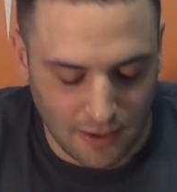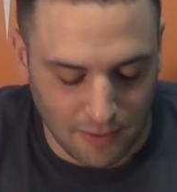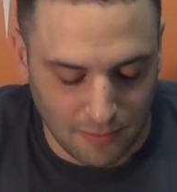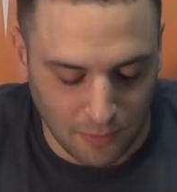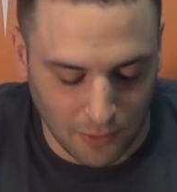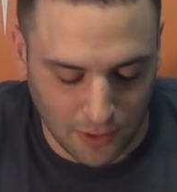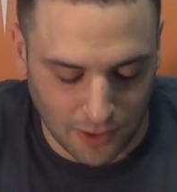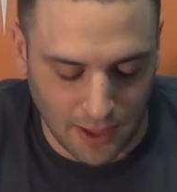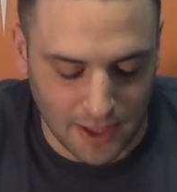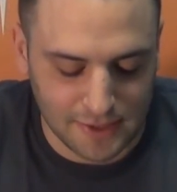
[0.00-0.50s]

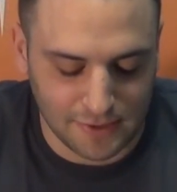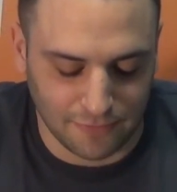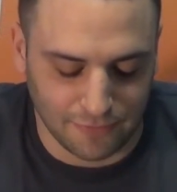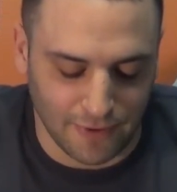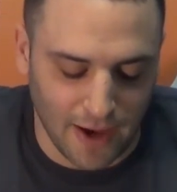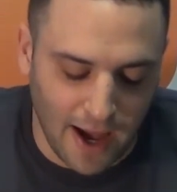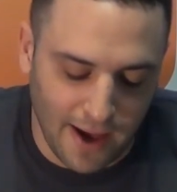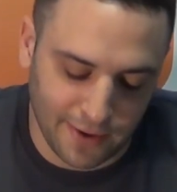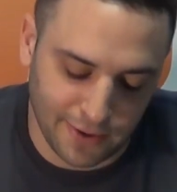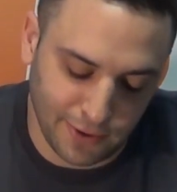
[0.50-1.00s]
more or less
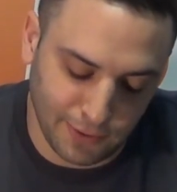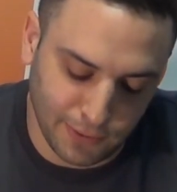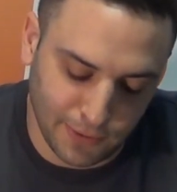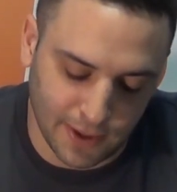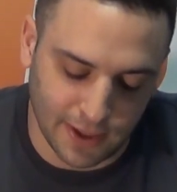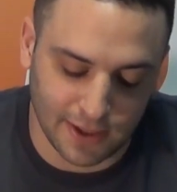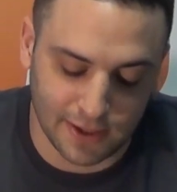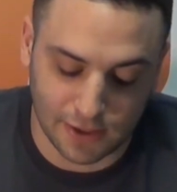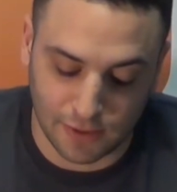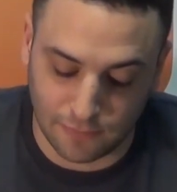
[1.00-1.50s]
value,
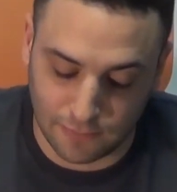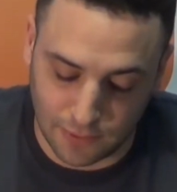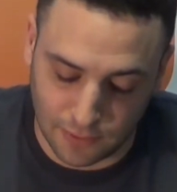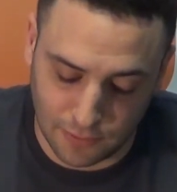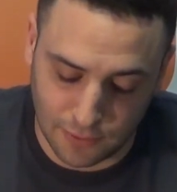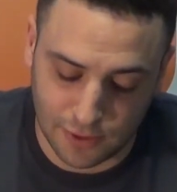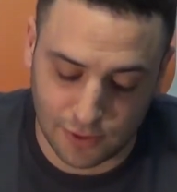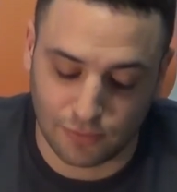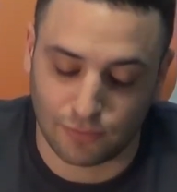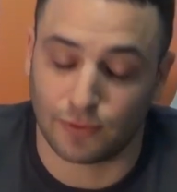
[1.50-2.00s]
ease of
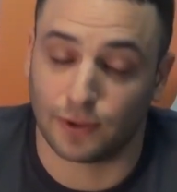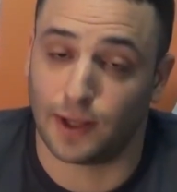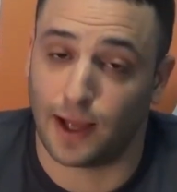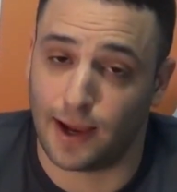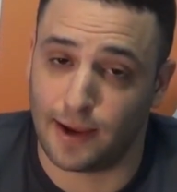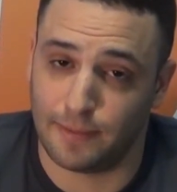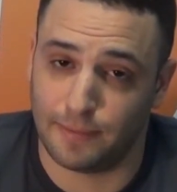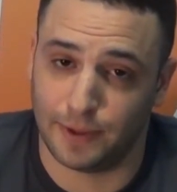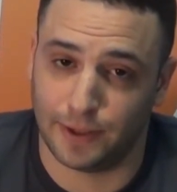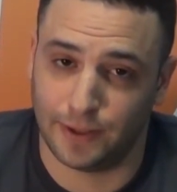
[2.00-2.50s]
use,
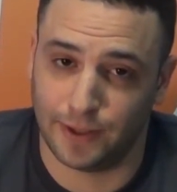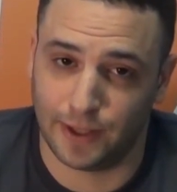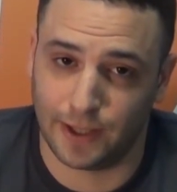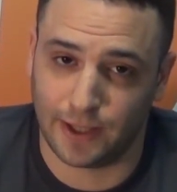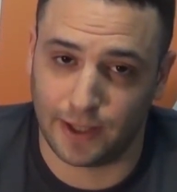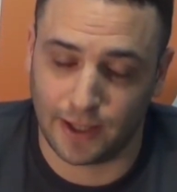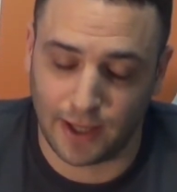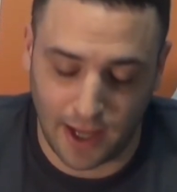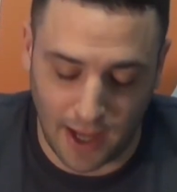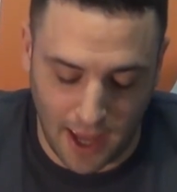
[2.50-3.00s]

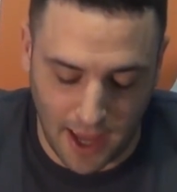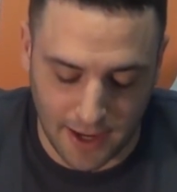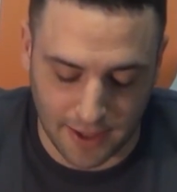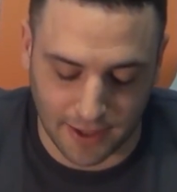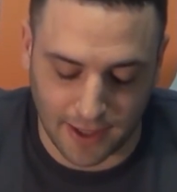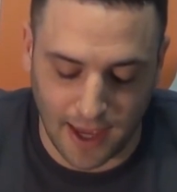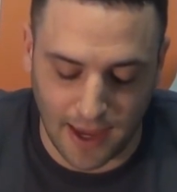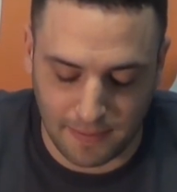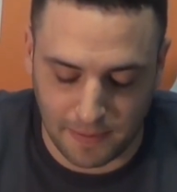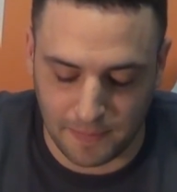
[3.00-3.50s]
reliability, and
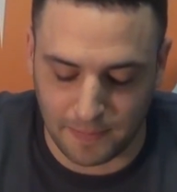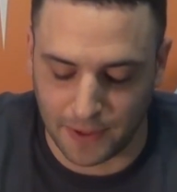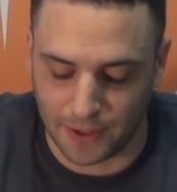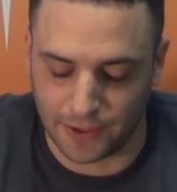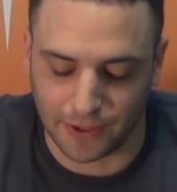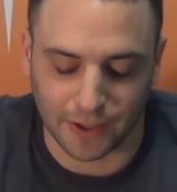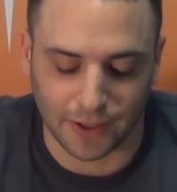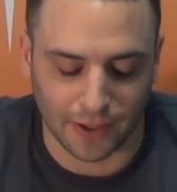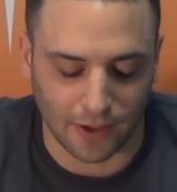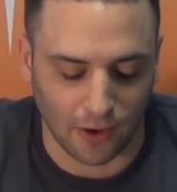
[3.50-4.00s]

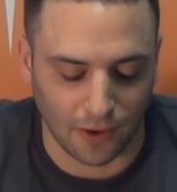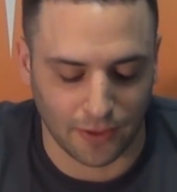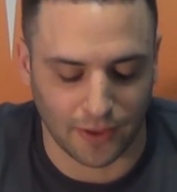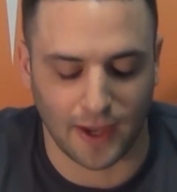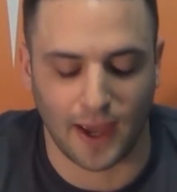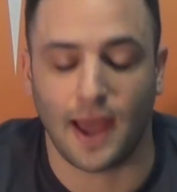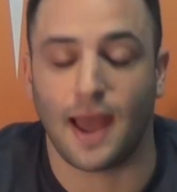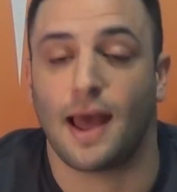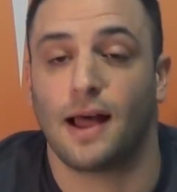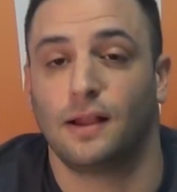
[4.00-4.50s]
capability are
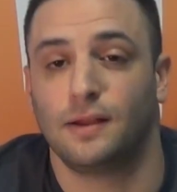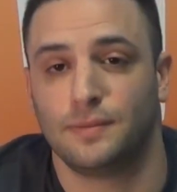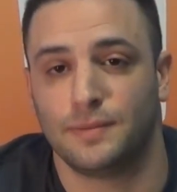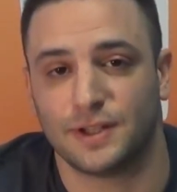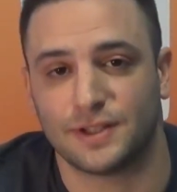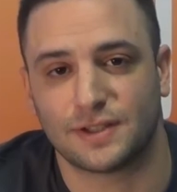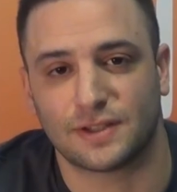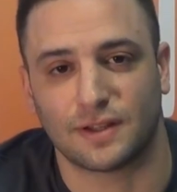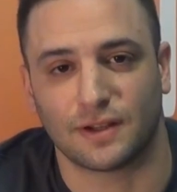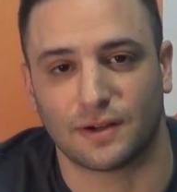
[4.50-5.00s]
the
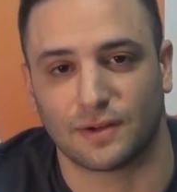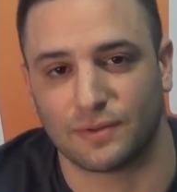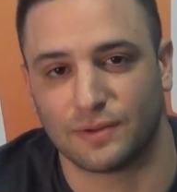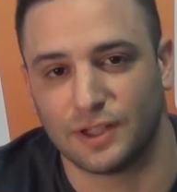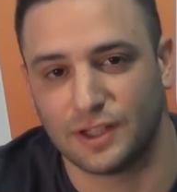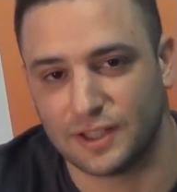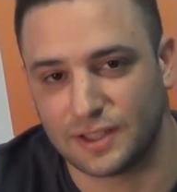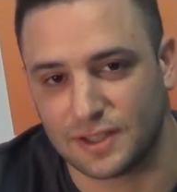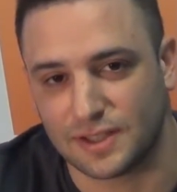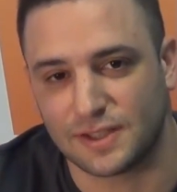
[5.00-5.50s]
elements that are
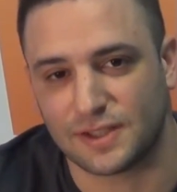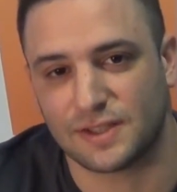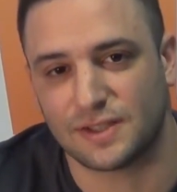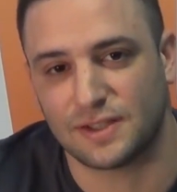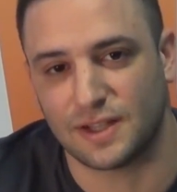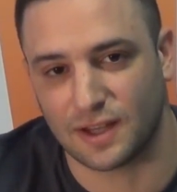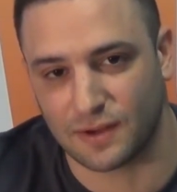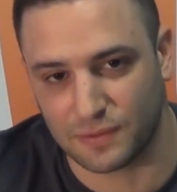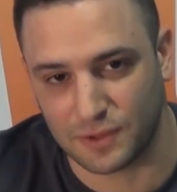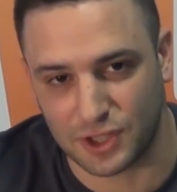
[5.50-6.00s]
really
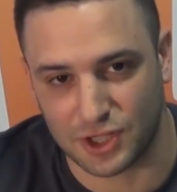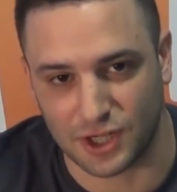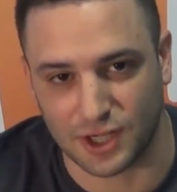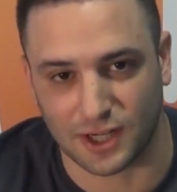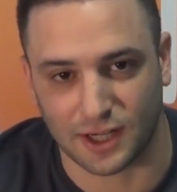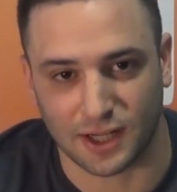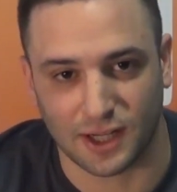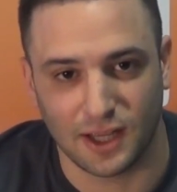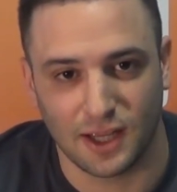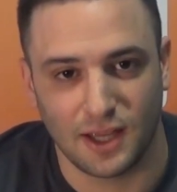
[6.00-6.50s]

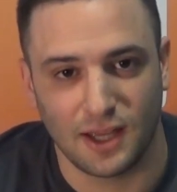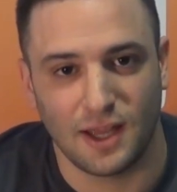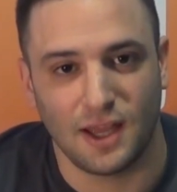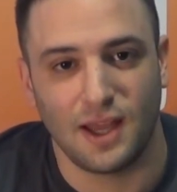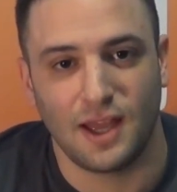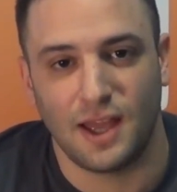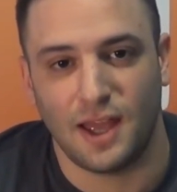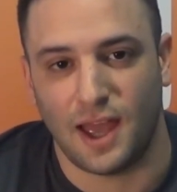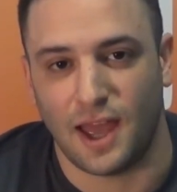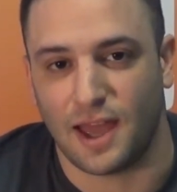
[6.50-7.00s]
distinguishing
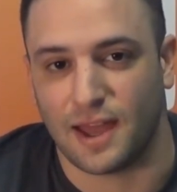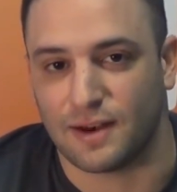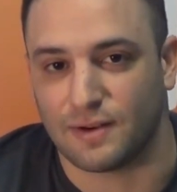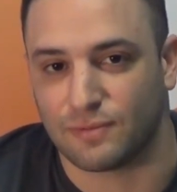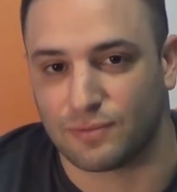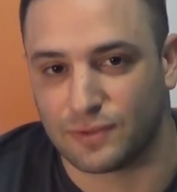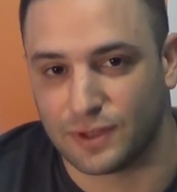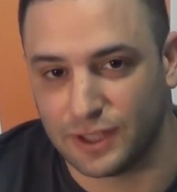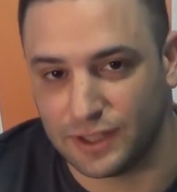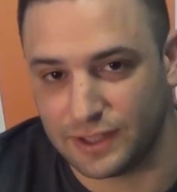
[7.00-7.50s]

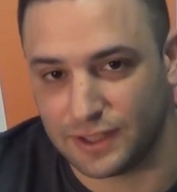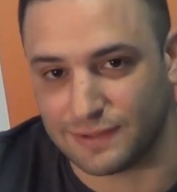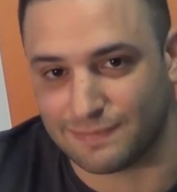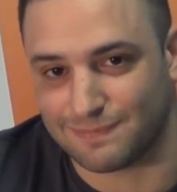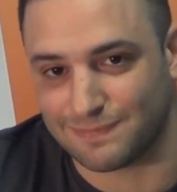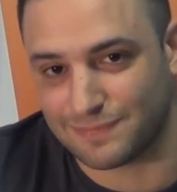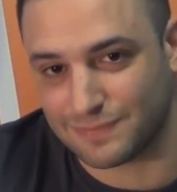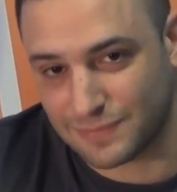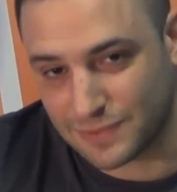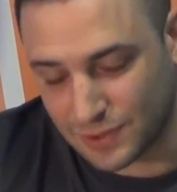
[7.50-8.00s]
and really
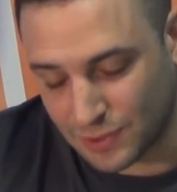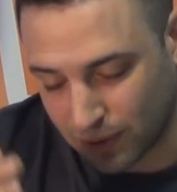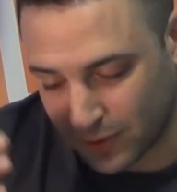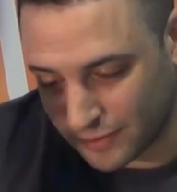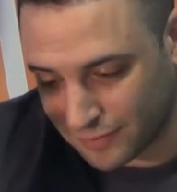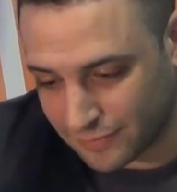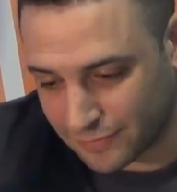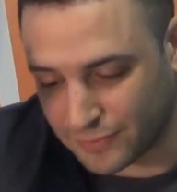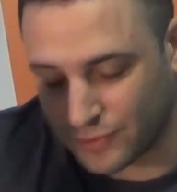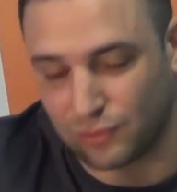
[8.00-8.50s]
sort
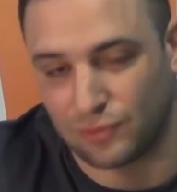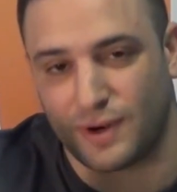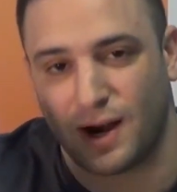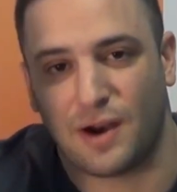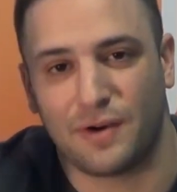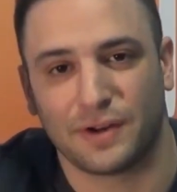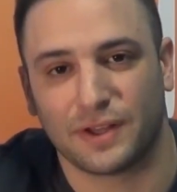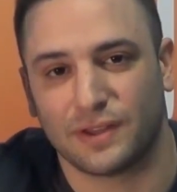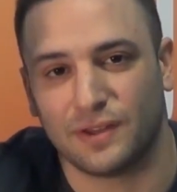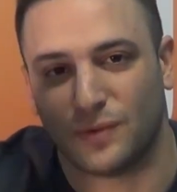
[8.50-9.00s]
of
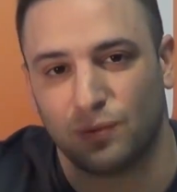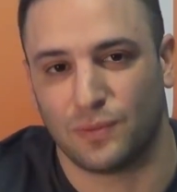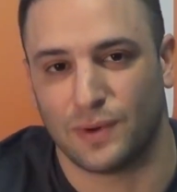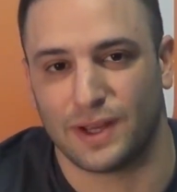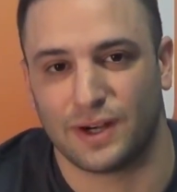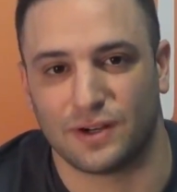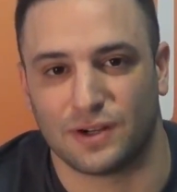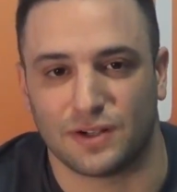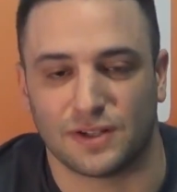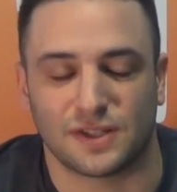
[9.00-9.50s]
crowning the
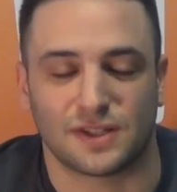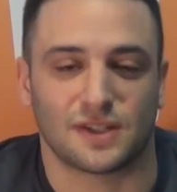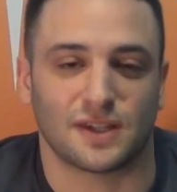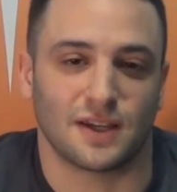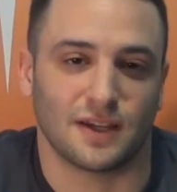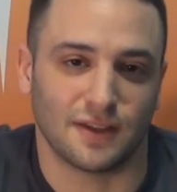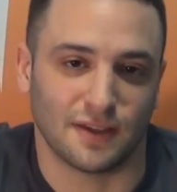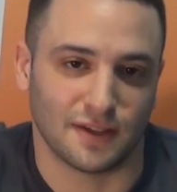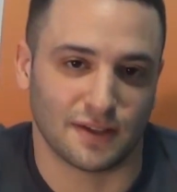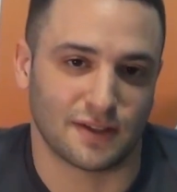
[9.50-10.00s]
winners
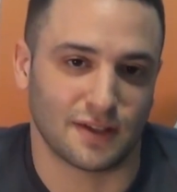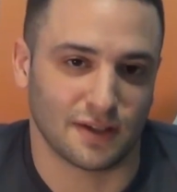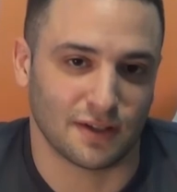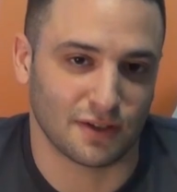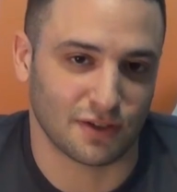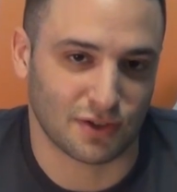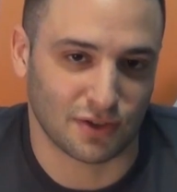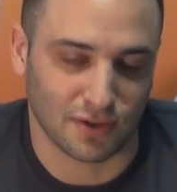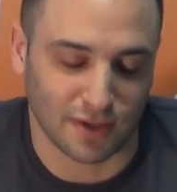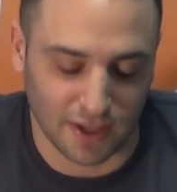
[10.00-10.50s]
in this
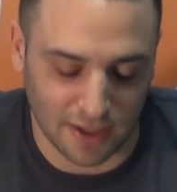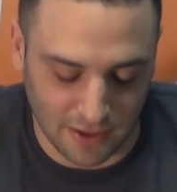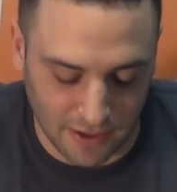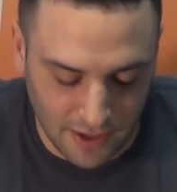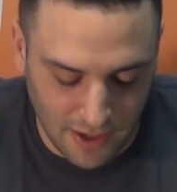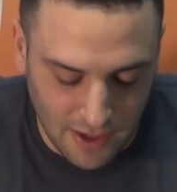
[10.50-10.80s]
industry.